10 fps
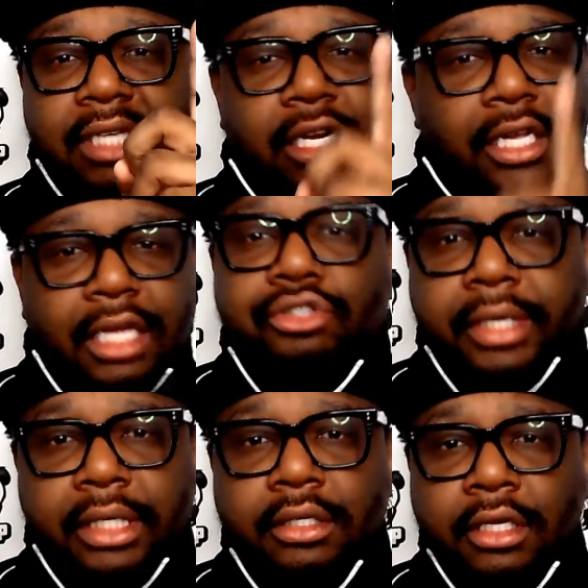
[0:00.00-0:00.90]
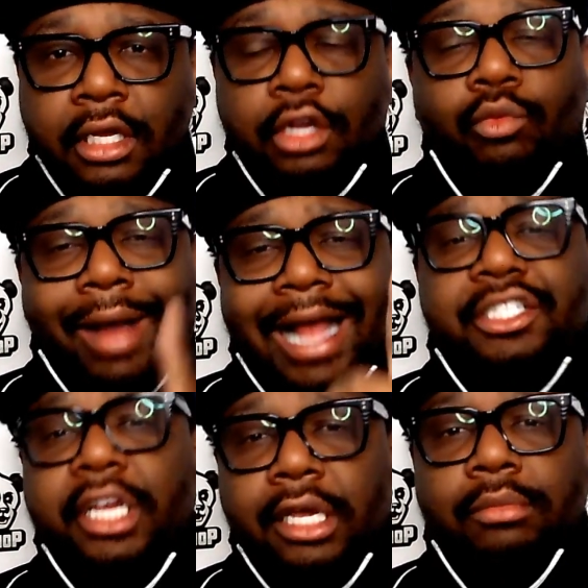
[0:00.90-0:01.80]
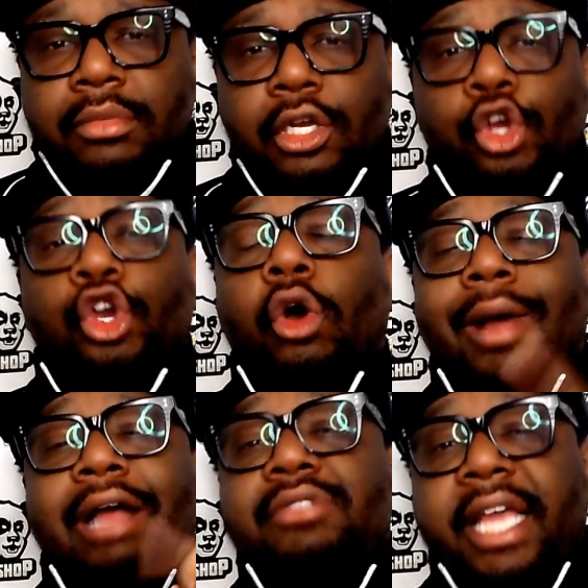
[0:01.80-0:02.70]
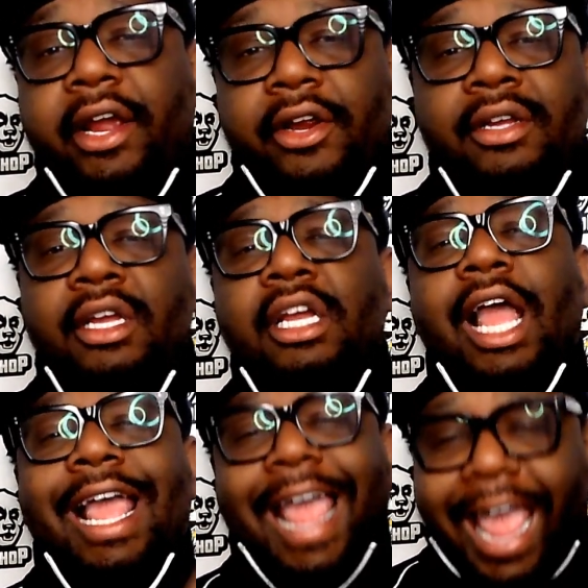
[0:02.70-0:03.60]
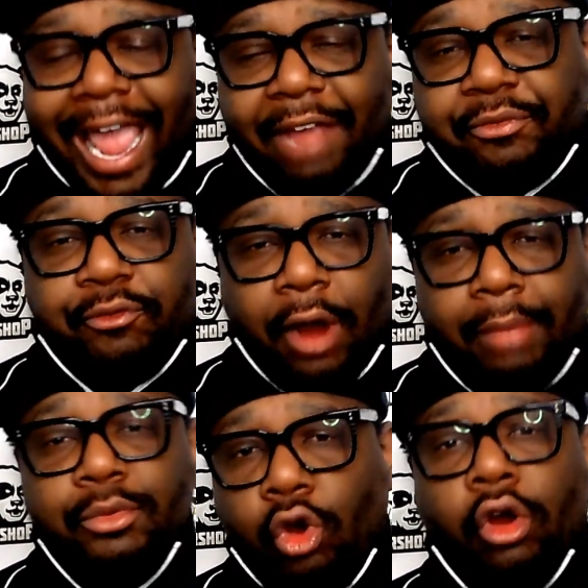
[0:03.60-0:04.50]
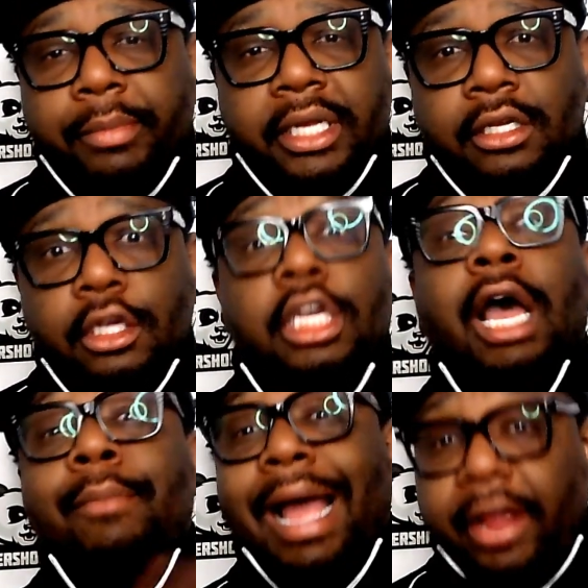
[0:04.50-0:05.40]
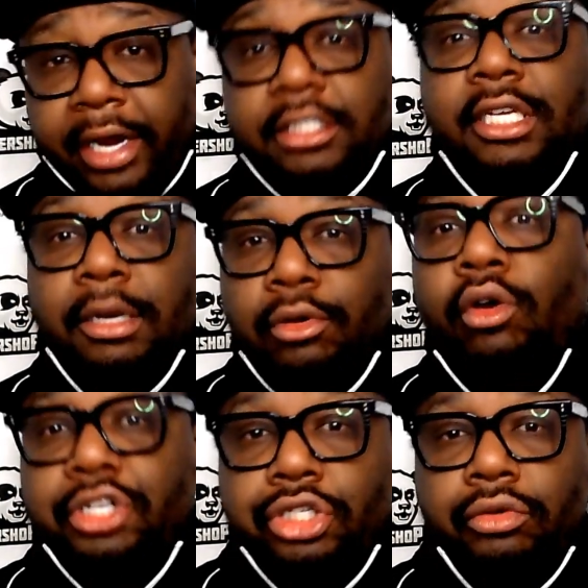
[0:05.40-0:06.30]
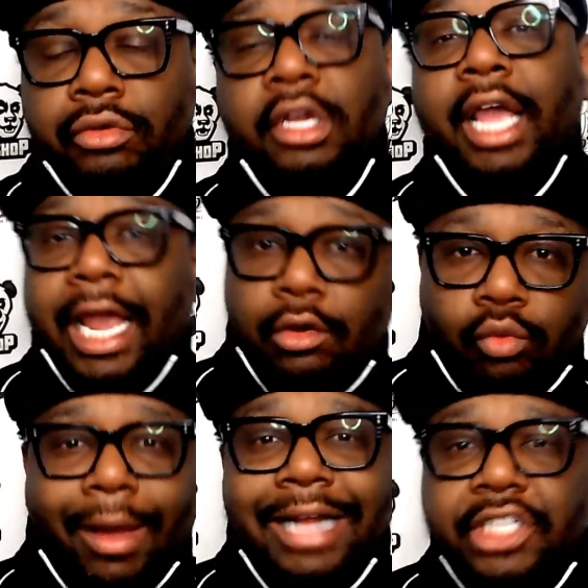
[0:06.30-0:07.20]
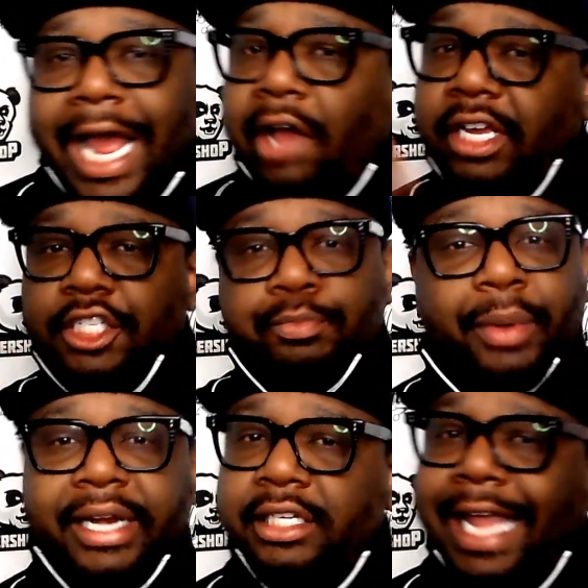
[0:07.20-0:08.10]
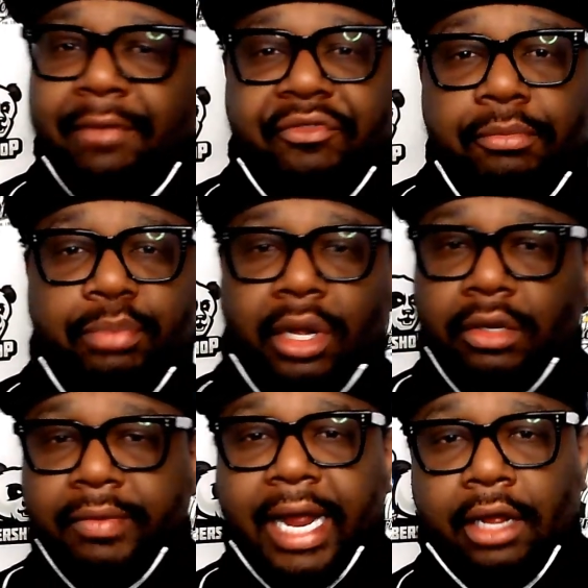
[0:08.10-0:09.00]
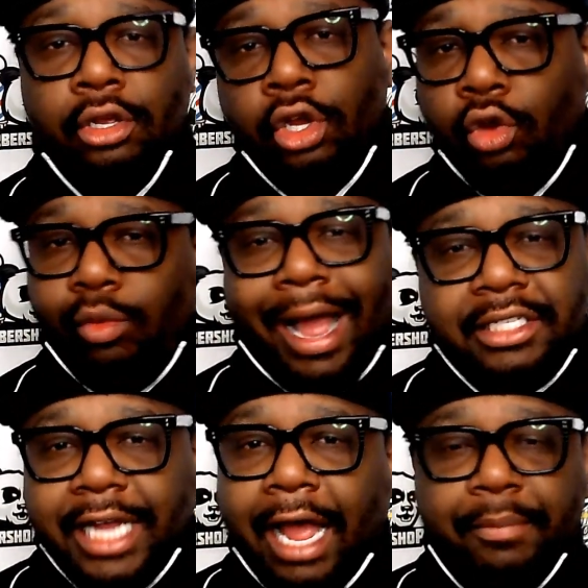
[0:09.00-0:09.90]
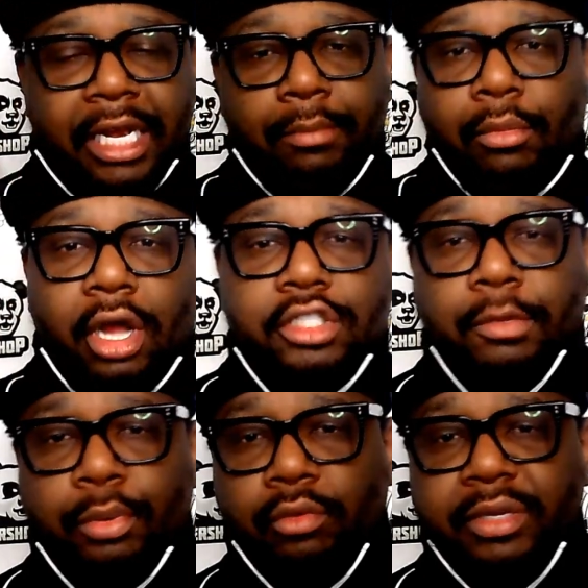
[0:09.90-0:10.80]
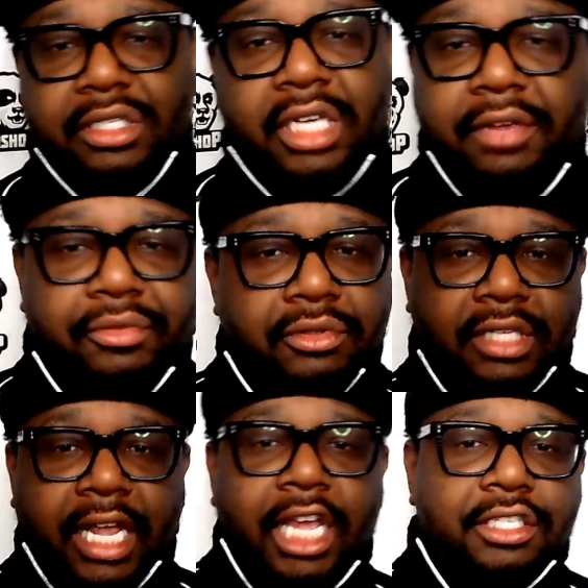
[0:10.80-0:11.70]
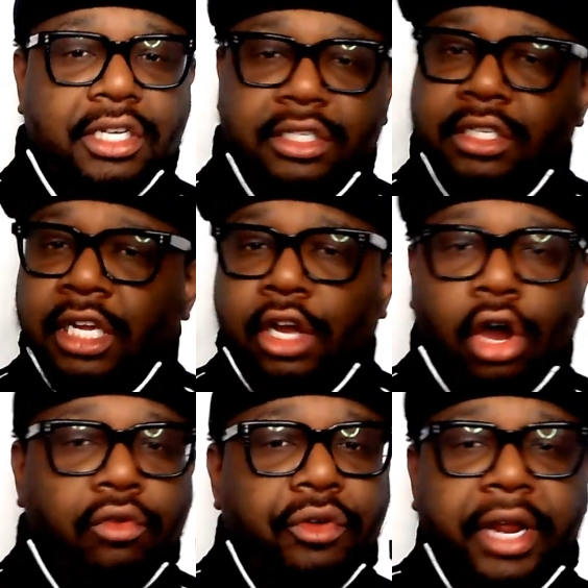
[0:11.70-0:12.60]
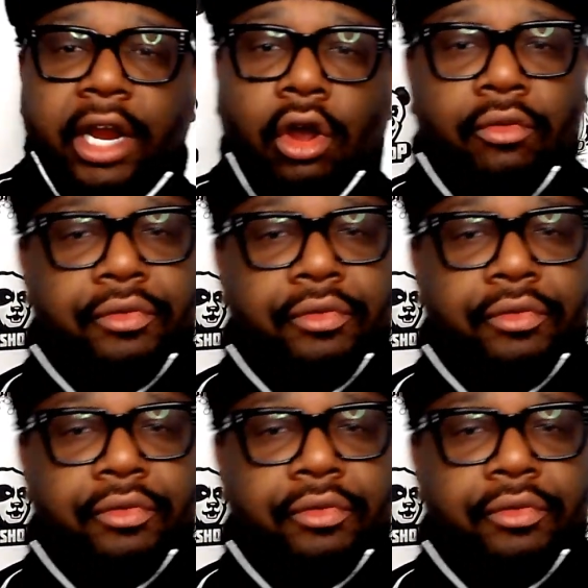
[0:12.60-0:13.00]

in the country, watch him go out there from Norman, come out here to the Horseshoe and watch how he spreaded that football around. Watch how many multiple receivers that he just over here,